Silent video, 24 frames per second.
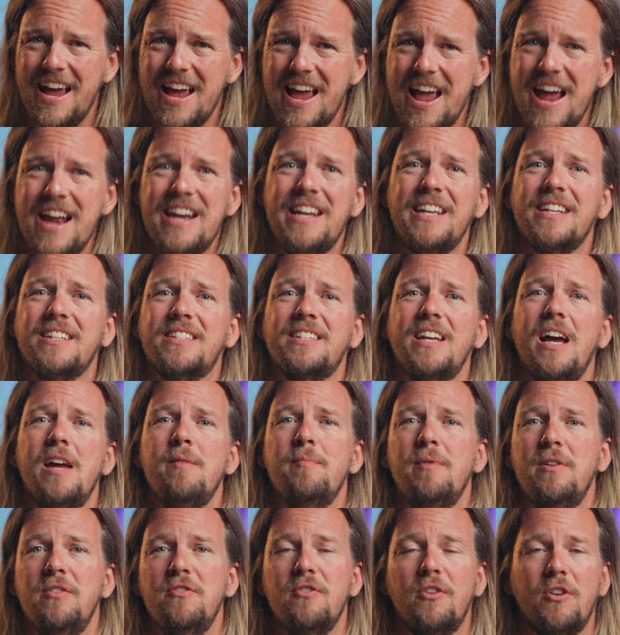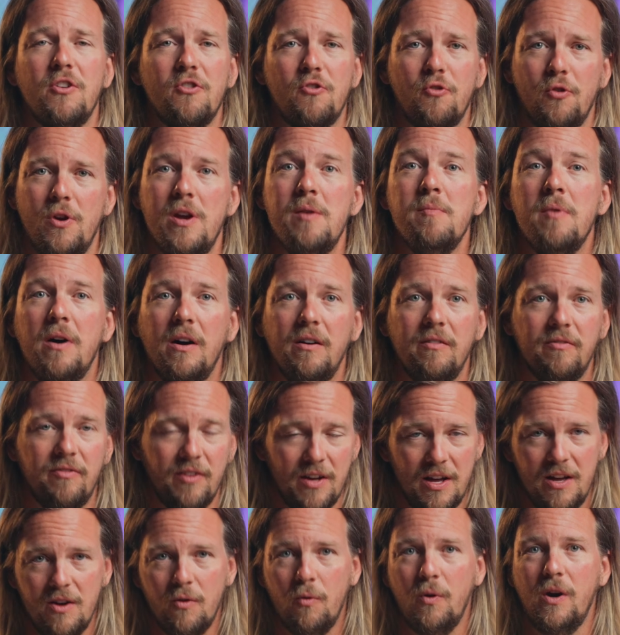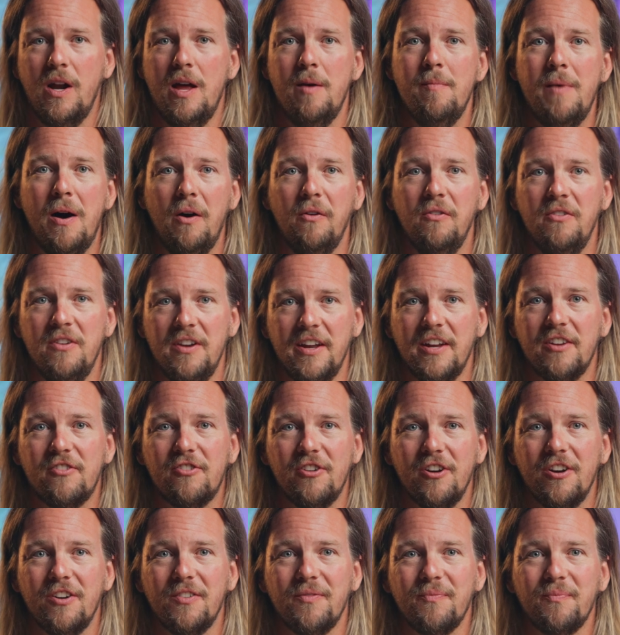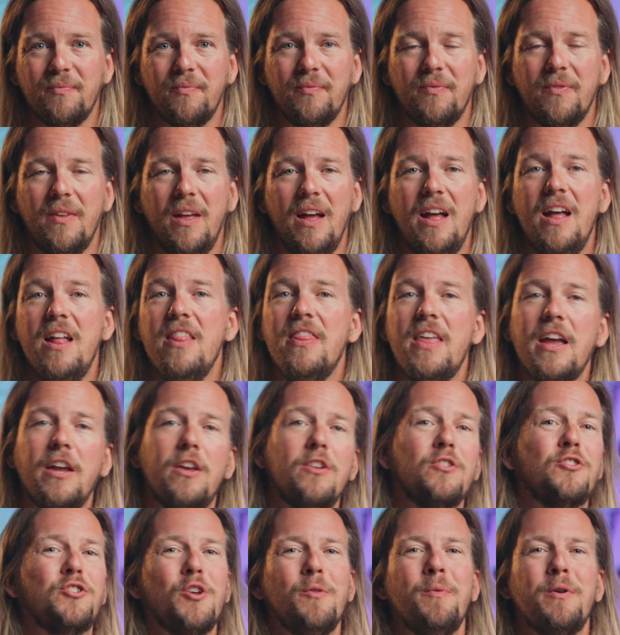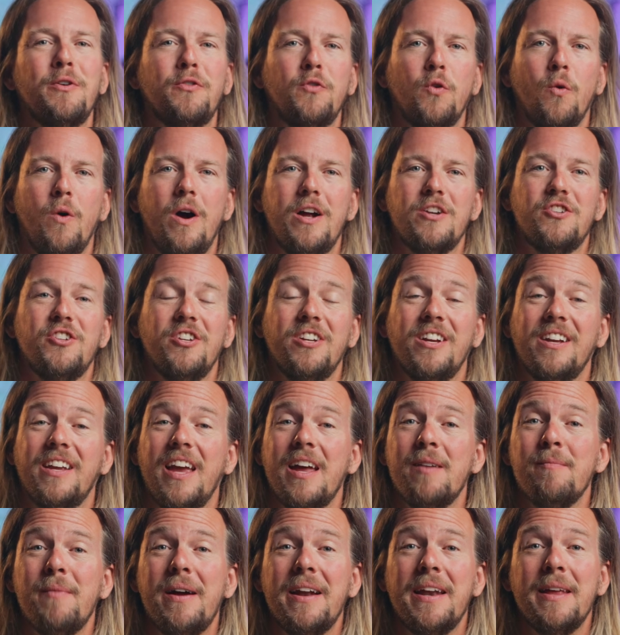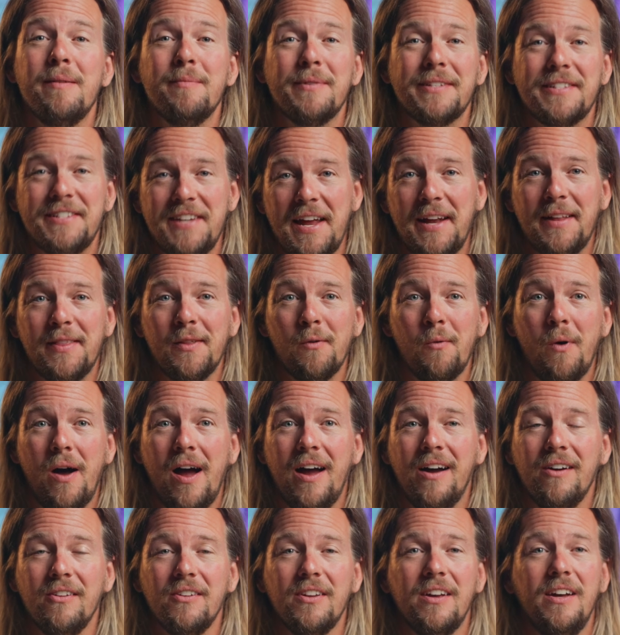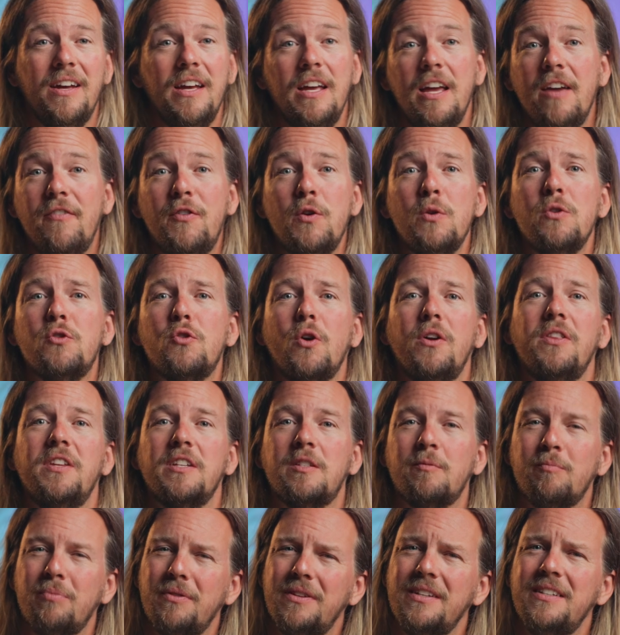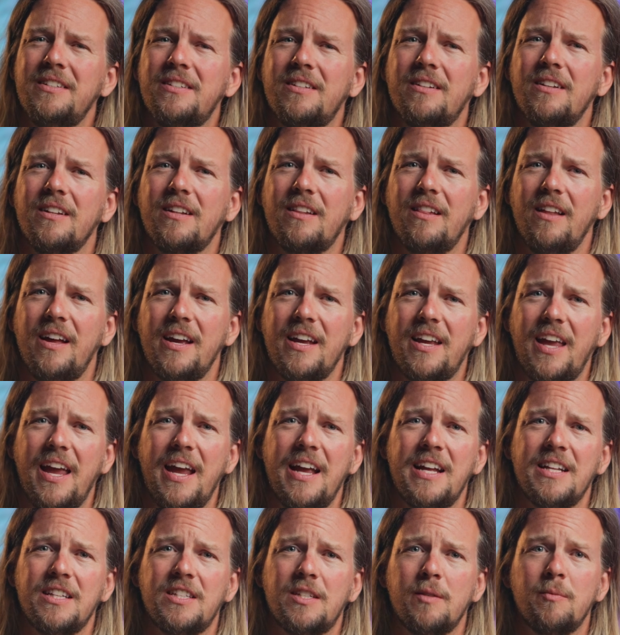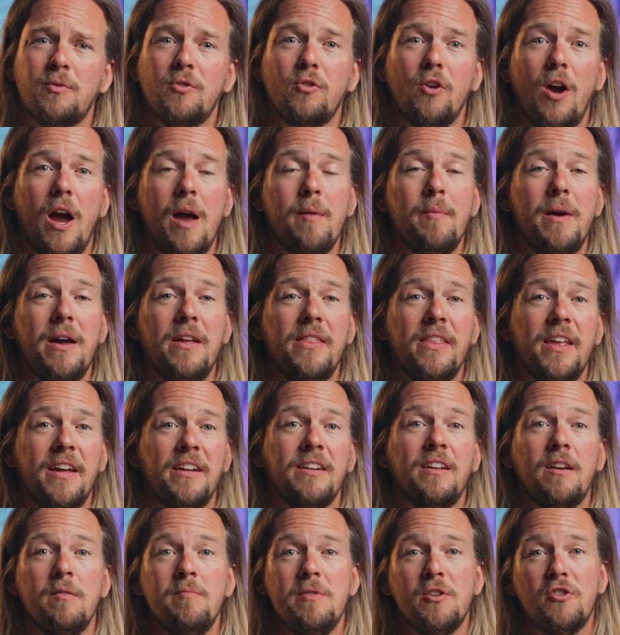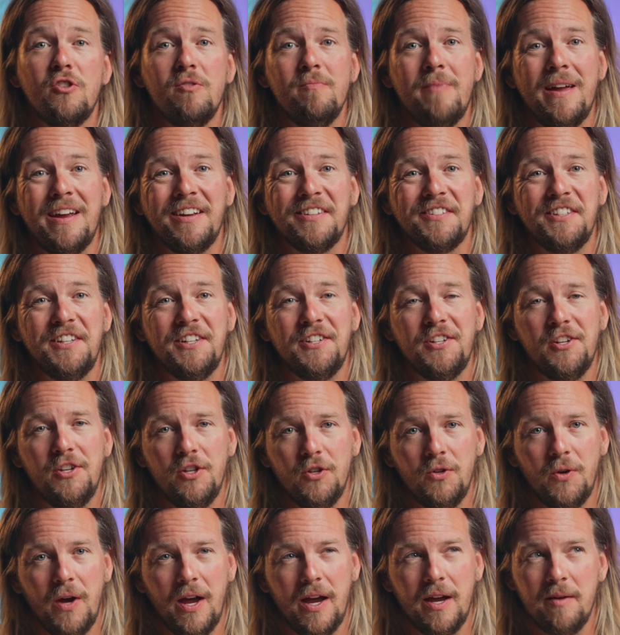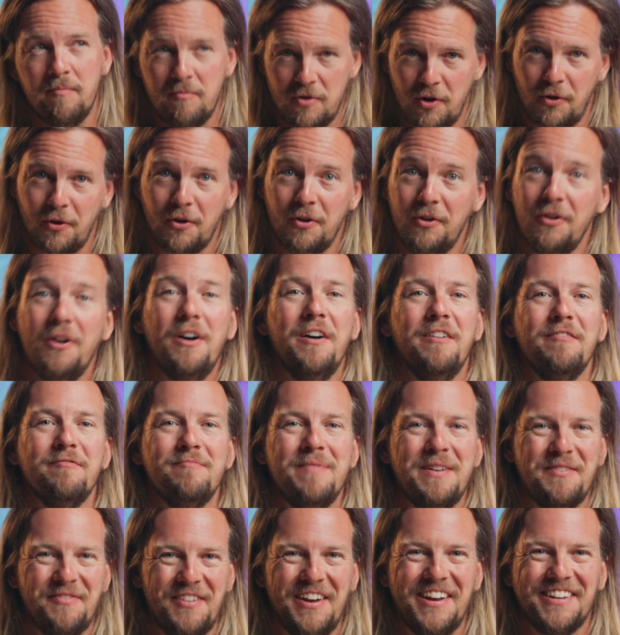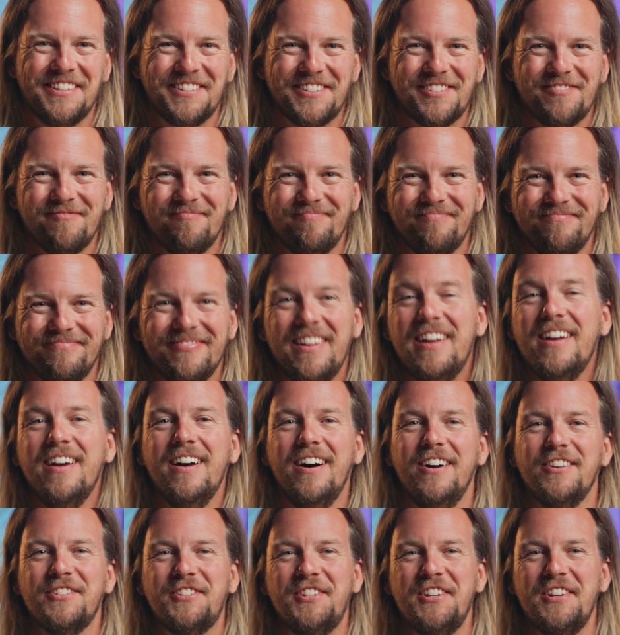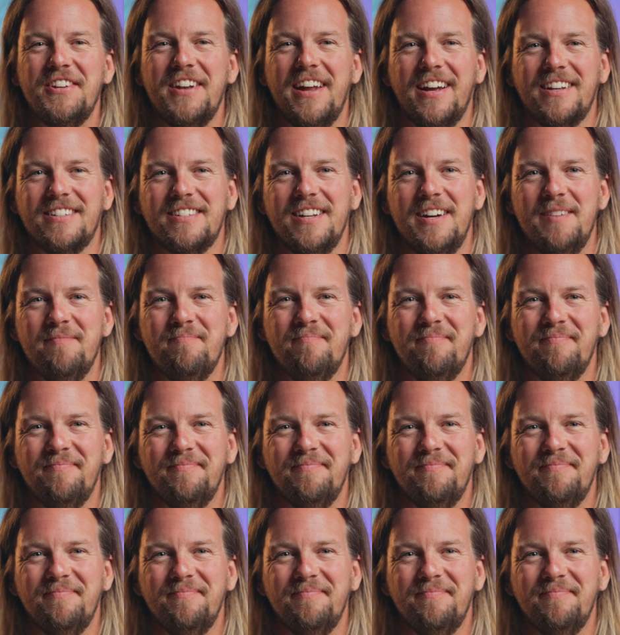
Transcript: any assignment you can dream of when I'm out in nature. Thank you so much for watching. Again, my name is Nate in the Wild. If you enjoyed this, please click like and subscribe, and then commission Banksy to do a mural of my face. I'll see you next time.